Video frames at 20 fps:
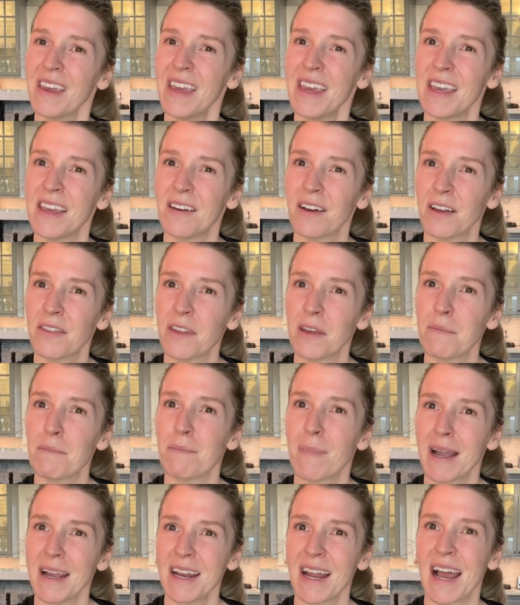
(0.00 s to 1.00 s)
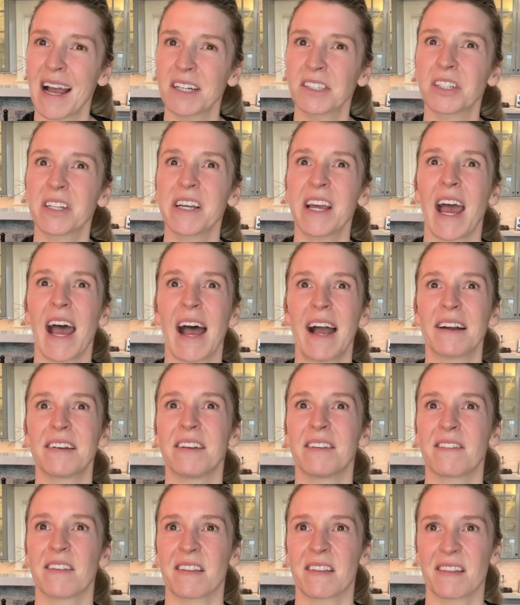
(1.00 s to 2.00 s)
heat on them might actually act
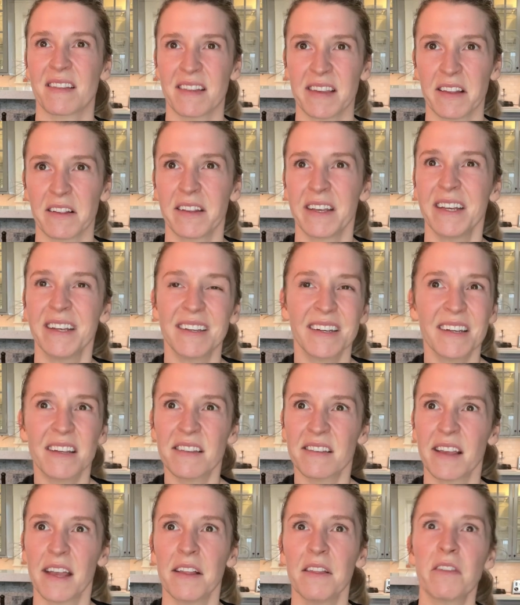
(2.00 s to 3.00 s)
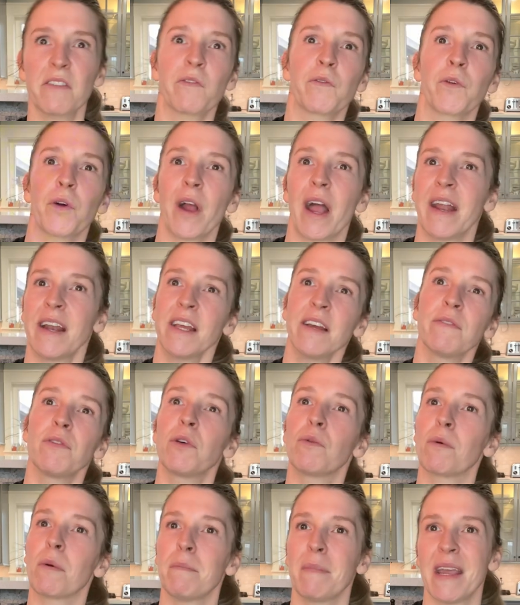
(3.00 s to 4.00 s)
as a sealant in a sense for any of the
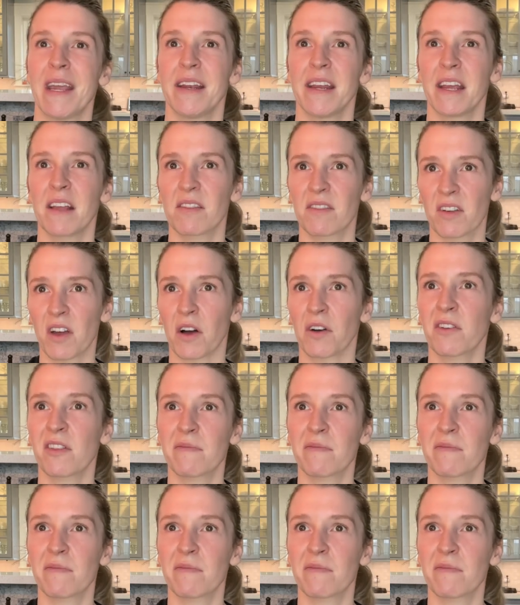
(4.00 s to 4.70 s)
remaining skunk